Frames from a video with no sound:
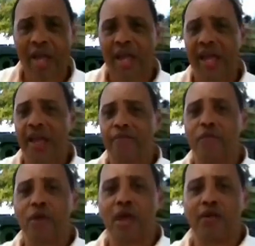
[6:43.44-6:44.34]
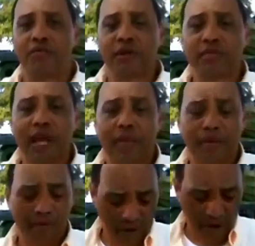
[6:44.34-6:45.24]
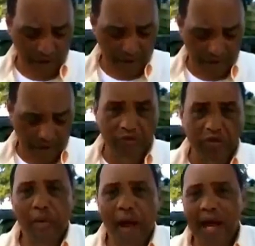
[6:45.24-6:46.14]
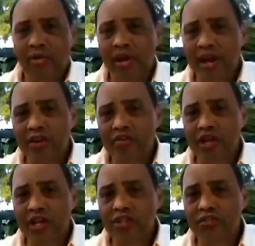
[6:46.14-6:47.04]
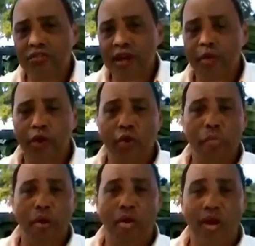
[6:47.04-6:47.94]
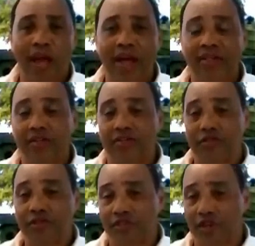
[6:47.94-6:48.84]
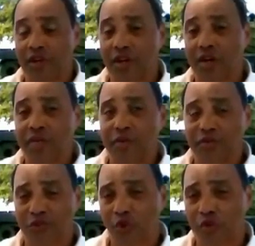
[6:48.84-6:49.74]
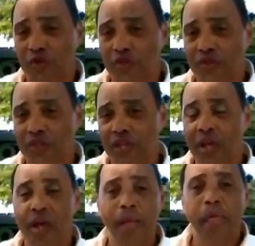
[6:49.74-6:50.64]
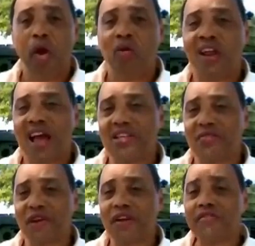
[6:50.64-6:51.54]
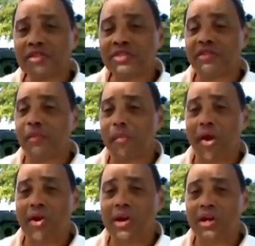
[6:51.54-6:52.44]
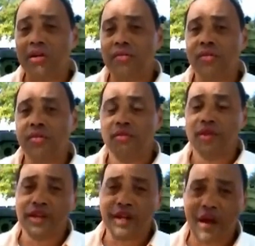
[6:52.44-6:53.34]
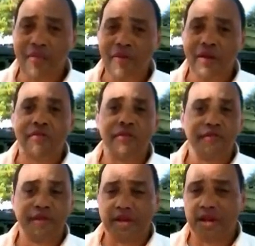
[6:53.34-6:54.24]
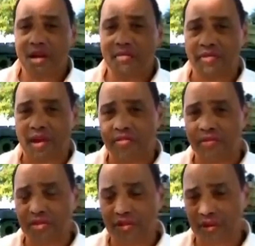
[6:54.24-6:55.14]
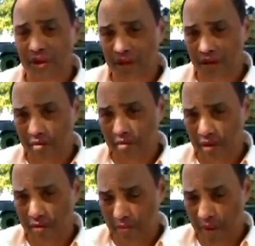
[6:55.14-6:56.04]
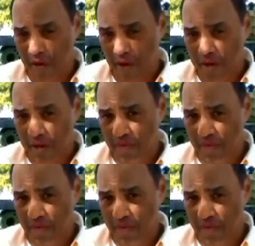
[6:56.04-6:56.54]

If you have some type of spinal injury where you're paralyzed as a result of your service, Paralyzed Veterans of America, Vietnam Veterans of America.